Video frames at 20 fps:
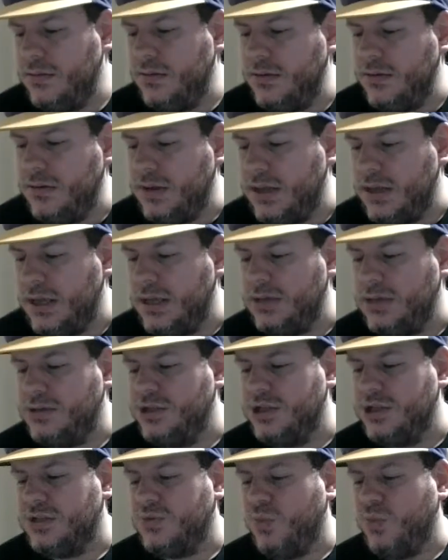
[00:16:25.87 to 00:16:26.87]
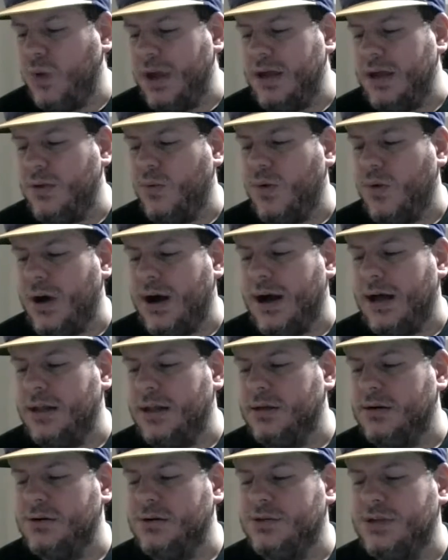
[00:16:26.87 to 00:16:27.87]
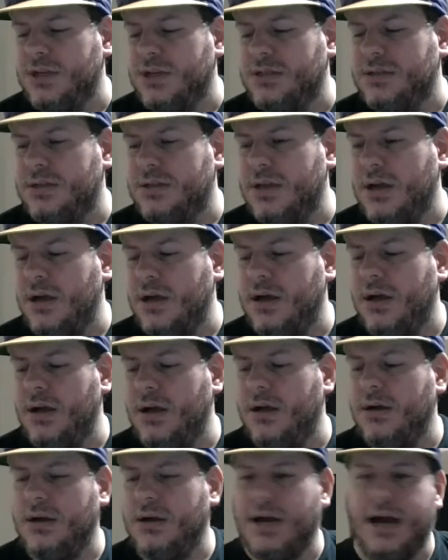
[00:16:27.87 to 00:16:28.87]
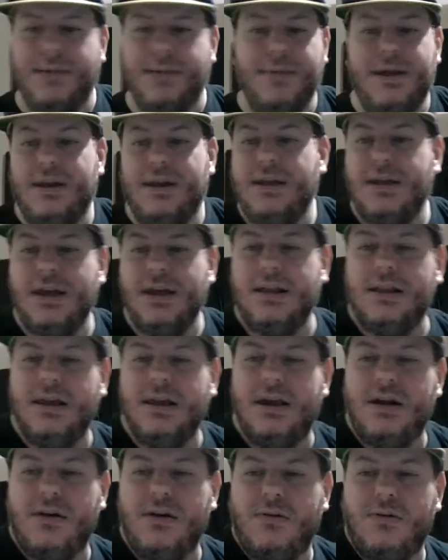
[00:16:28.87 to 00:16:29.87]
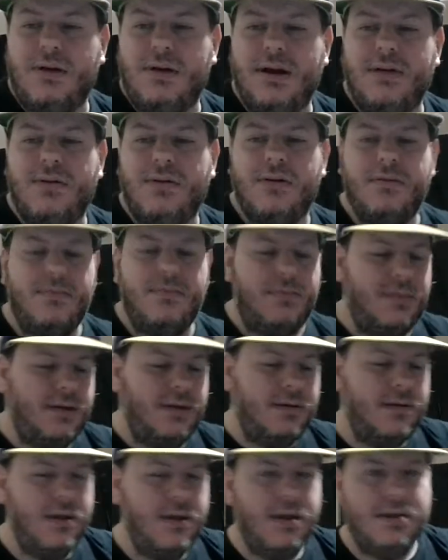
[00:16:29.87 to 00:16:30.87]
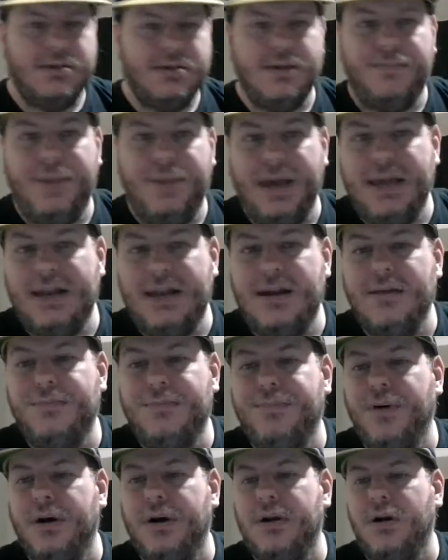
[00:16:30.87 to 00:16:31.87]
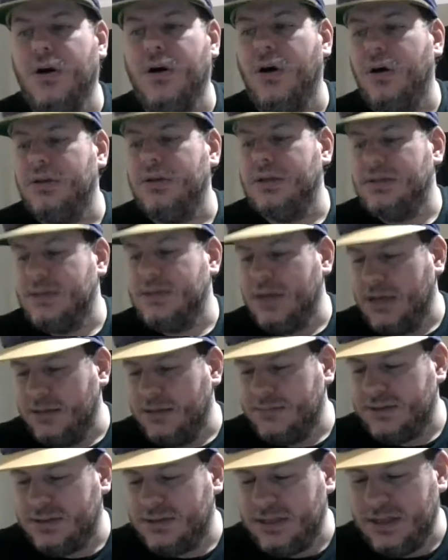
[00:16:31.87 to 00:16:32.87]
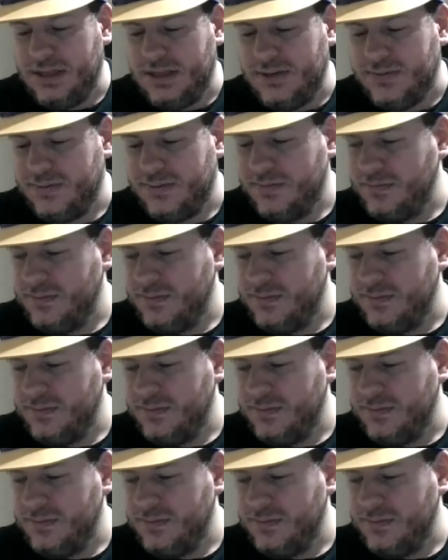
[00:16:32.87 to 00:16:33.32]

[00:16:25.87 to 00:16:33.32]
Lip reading: then just wait a while or just comment again later or whatever. It's a pain in the butt all the time, Steve.